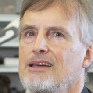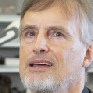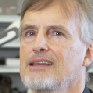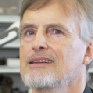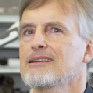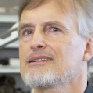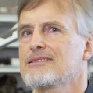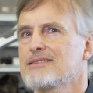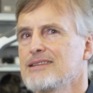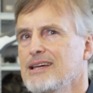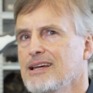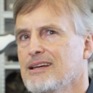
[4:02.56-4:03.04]
In
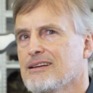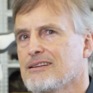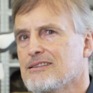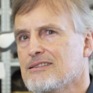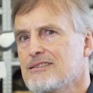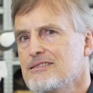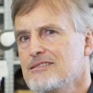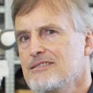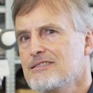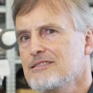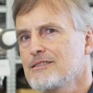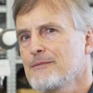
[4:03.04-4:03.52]
a
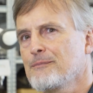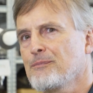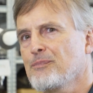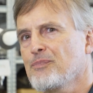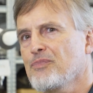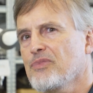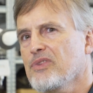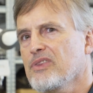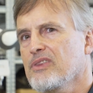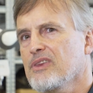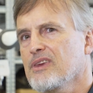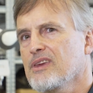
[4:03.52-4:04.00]
sense,
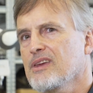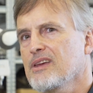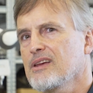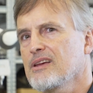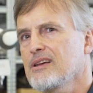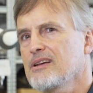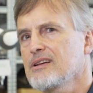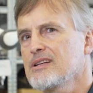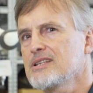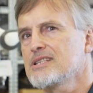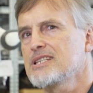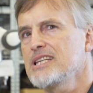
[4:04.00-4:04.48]

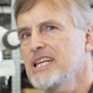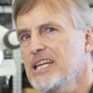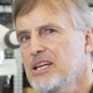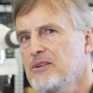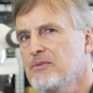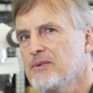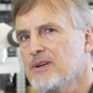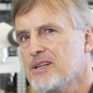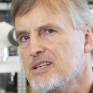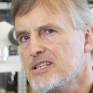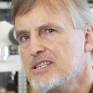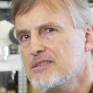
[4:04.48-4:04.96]

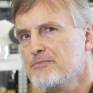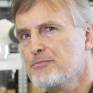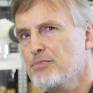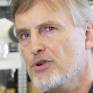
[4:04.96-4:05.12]
sequence